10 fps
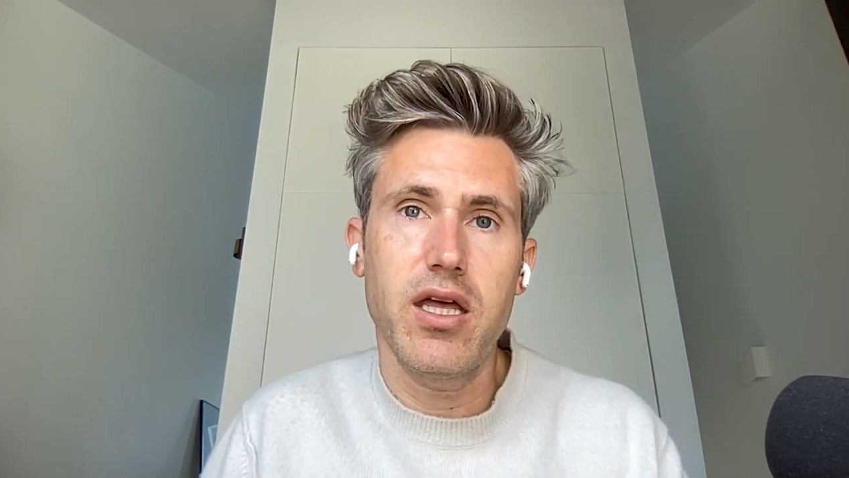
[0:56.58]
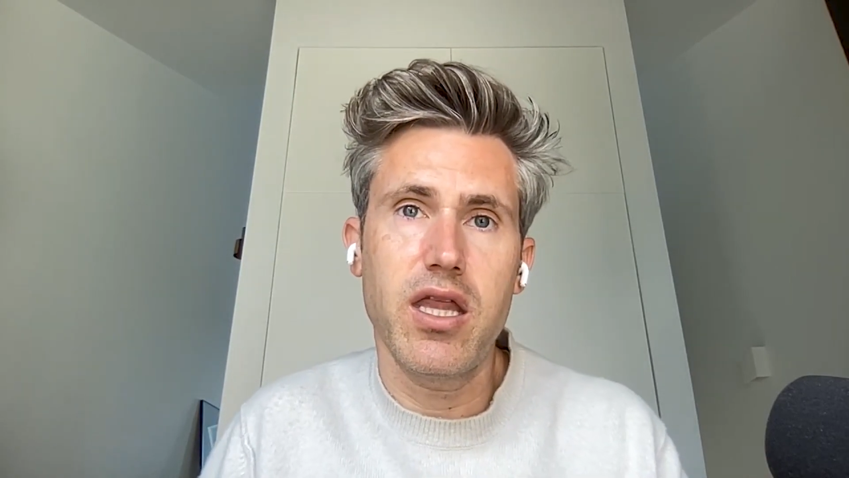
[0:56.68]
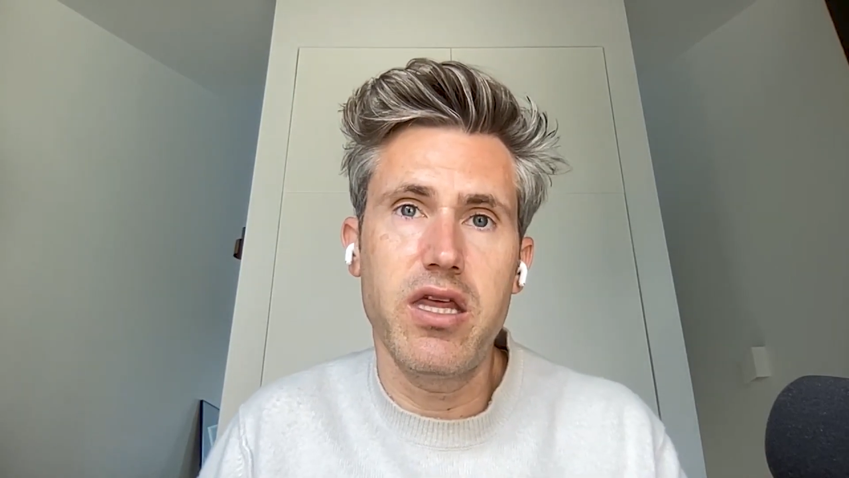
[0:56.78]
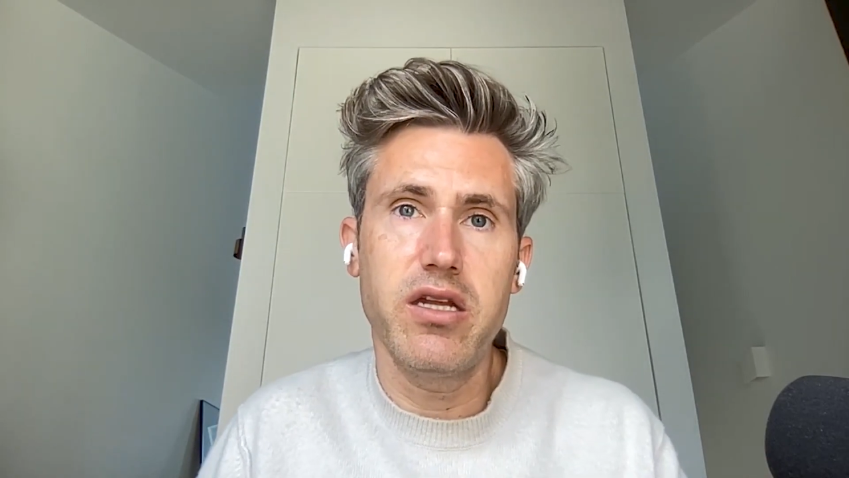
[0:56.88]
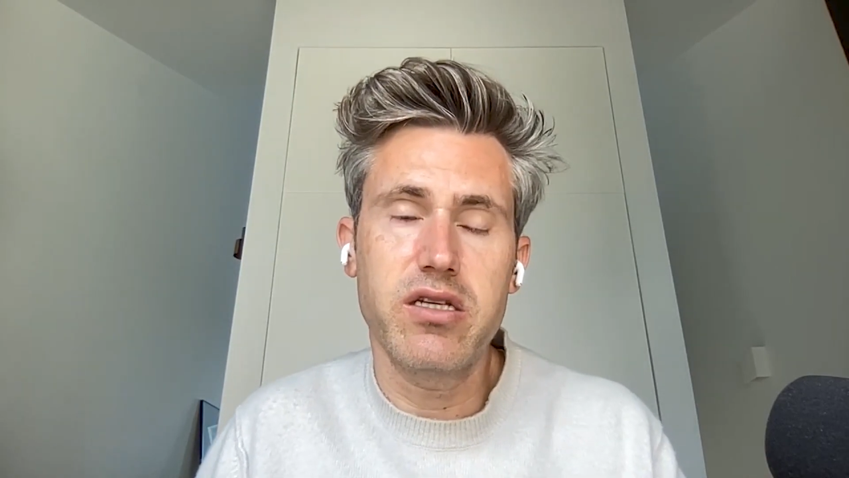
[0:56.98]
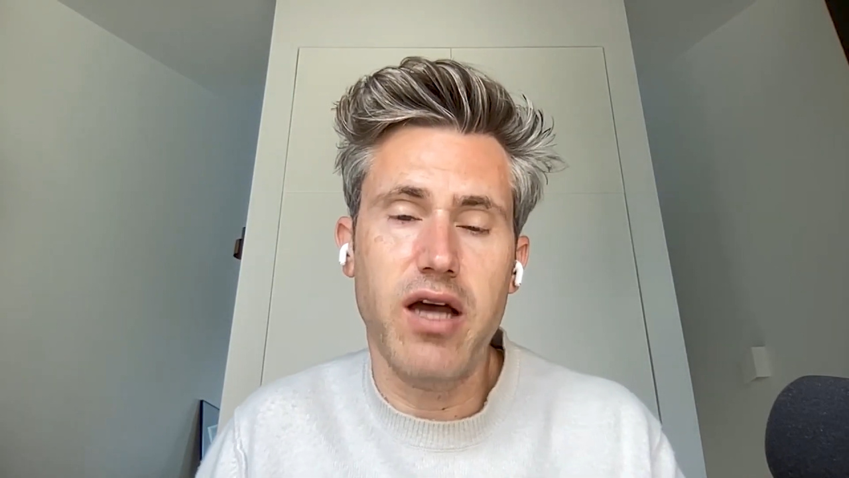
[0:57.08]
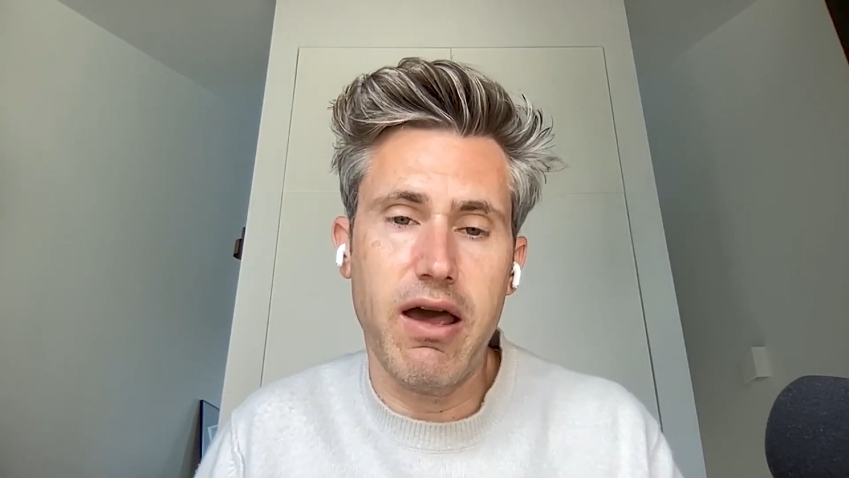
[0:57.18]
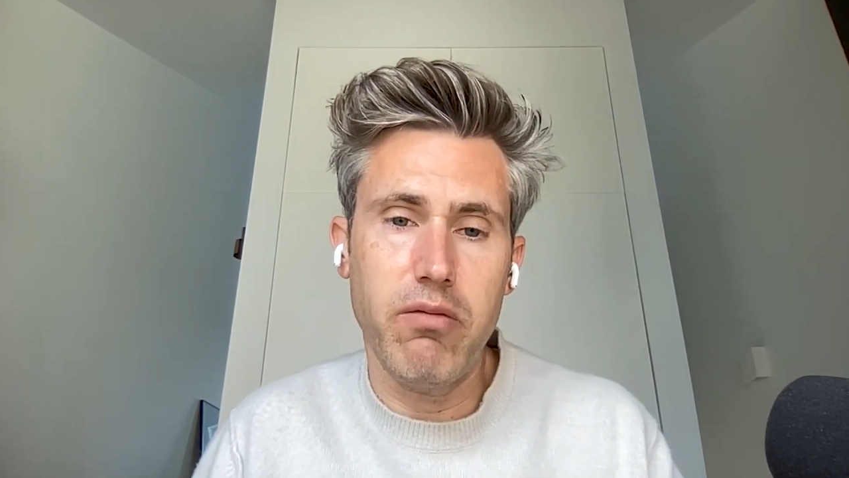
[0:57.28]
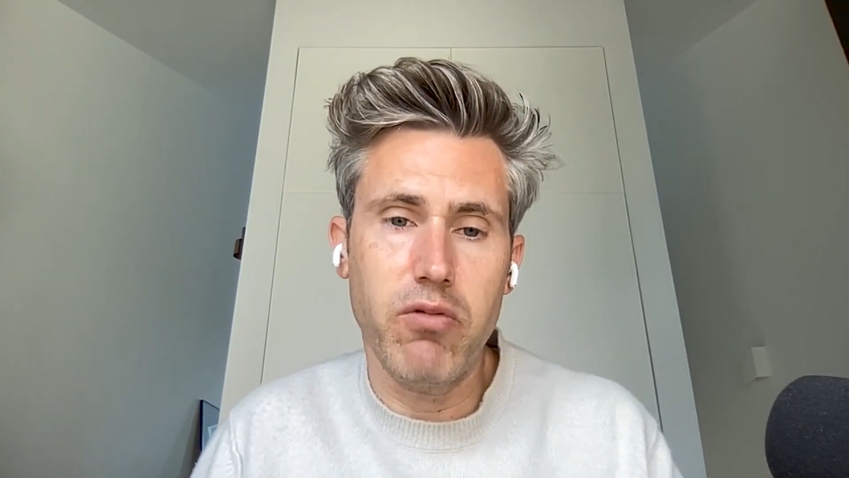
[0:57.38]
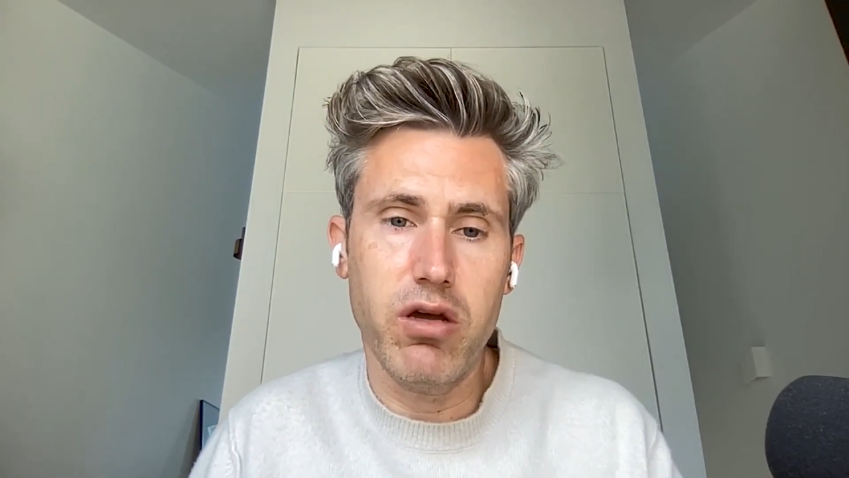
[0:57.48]
the
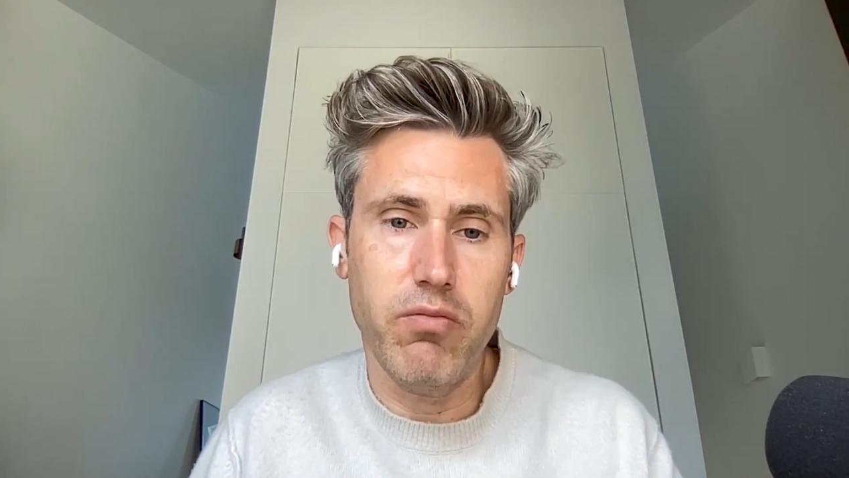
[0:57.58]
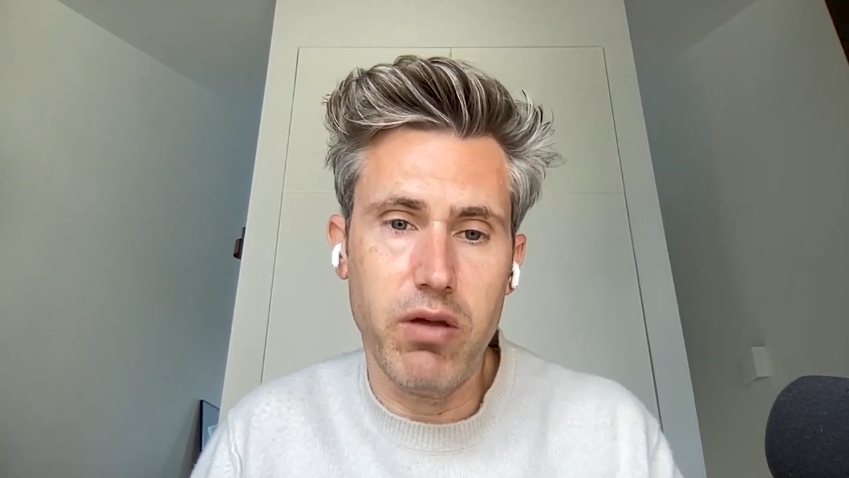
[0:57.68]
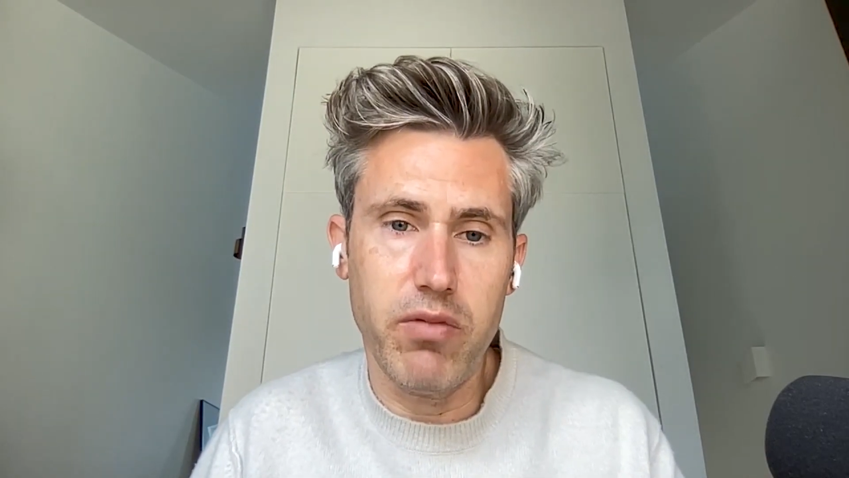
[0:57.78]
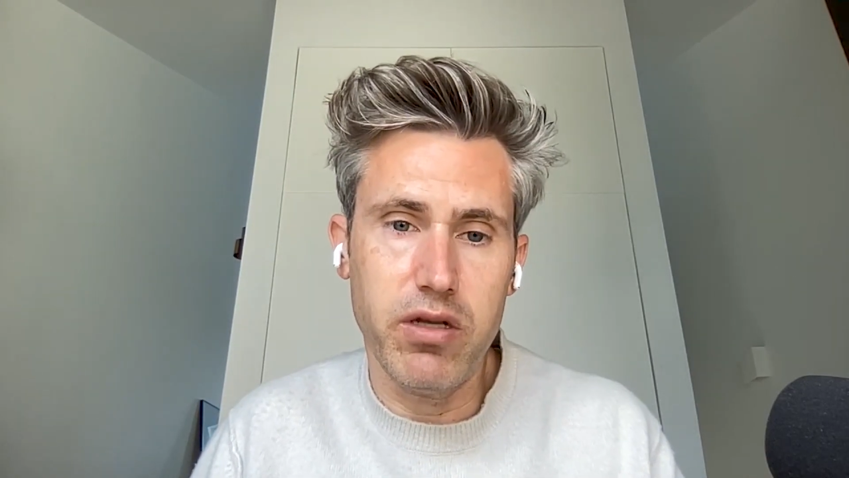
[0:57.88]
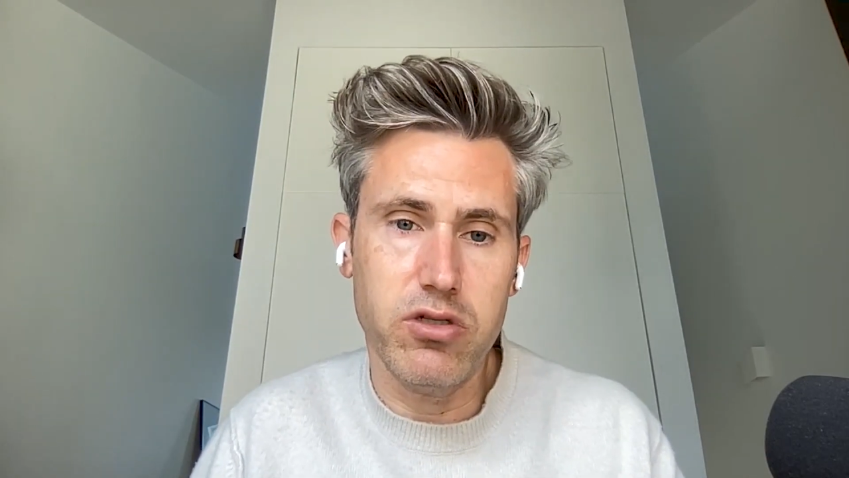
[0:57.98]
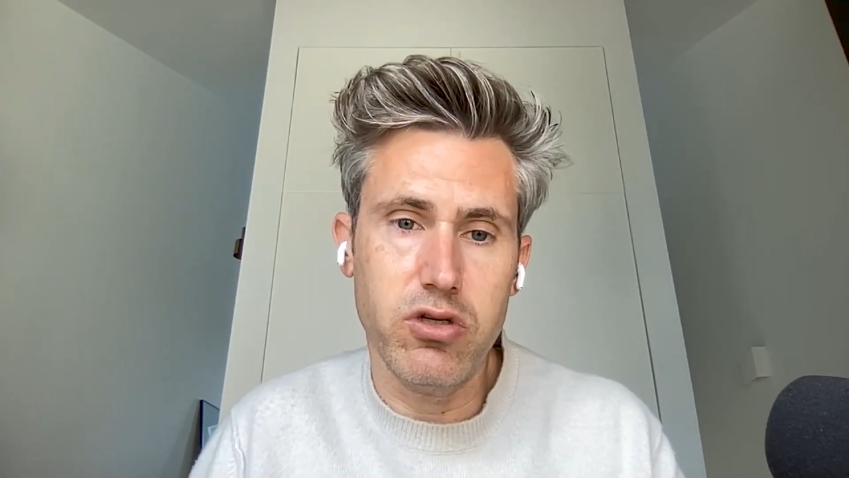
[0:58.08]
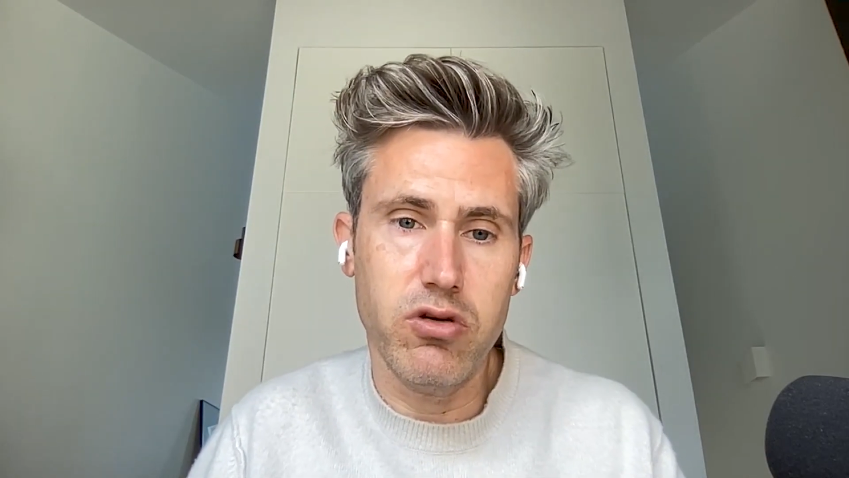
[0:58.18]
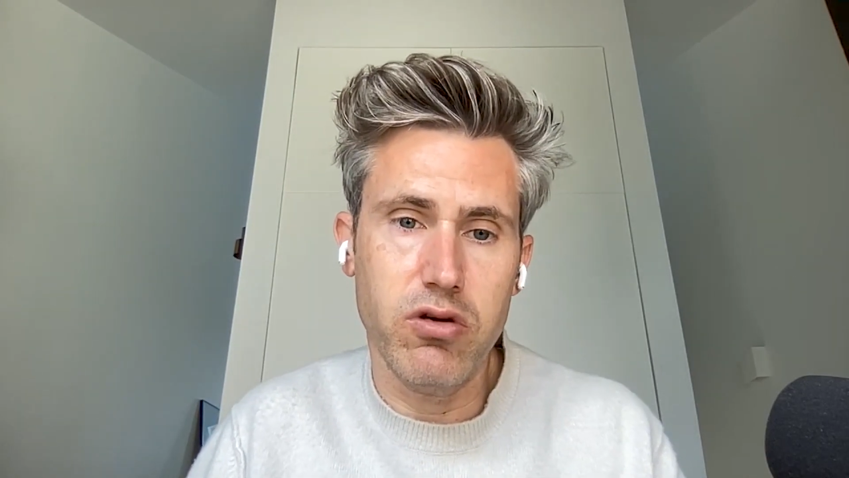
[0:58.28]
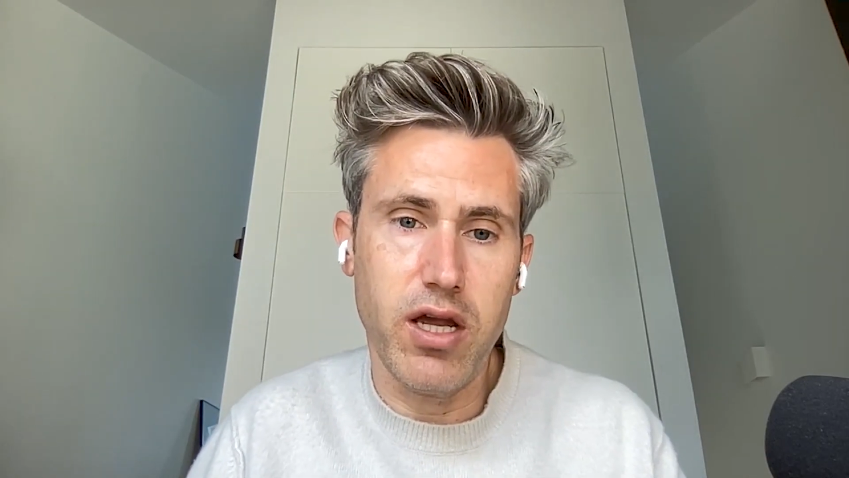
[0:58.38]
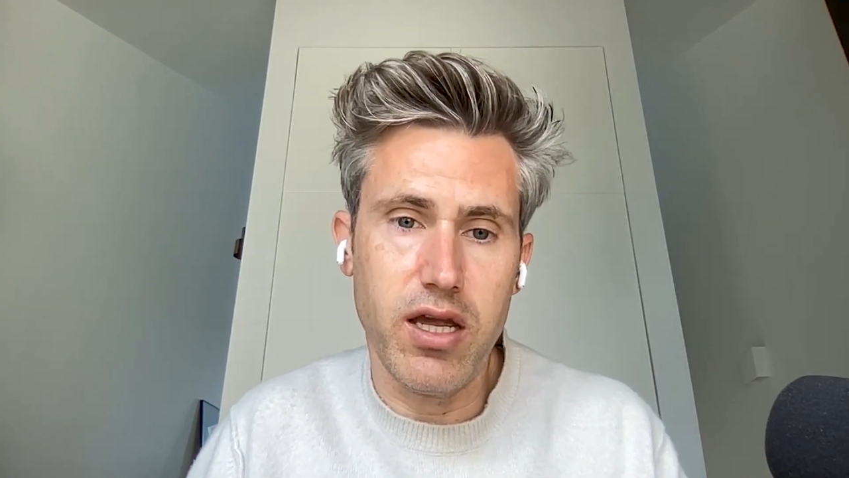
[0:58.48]
time commitment to
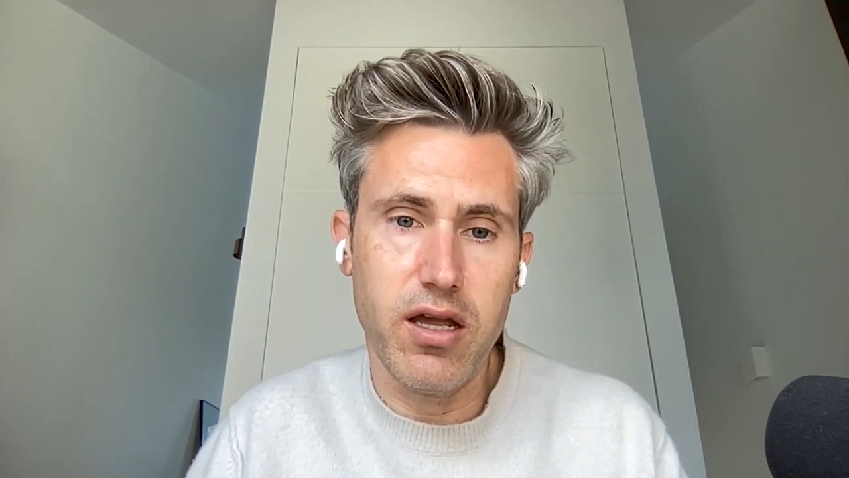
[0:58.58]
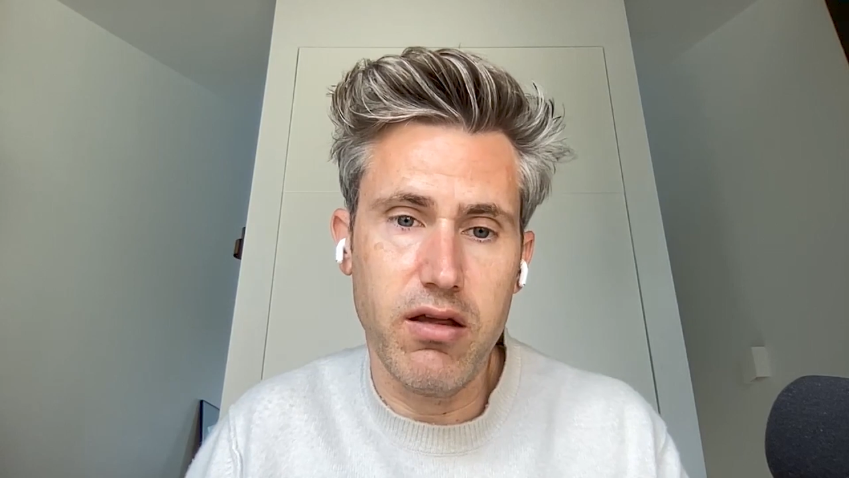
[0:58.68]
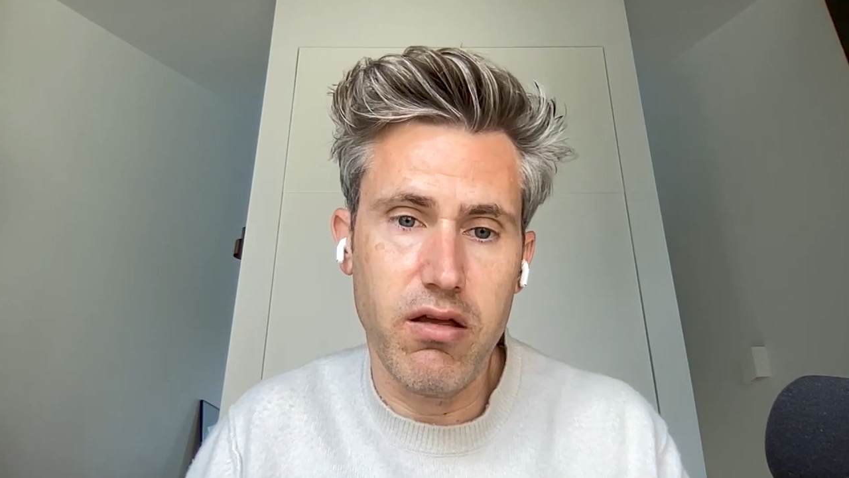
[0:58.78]
create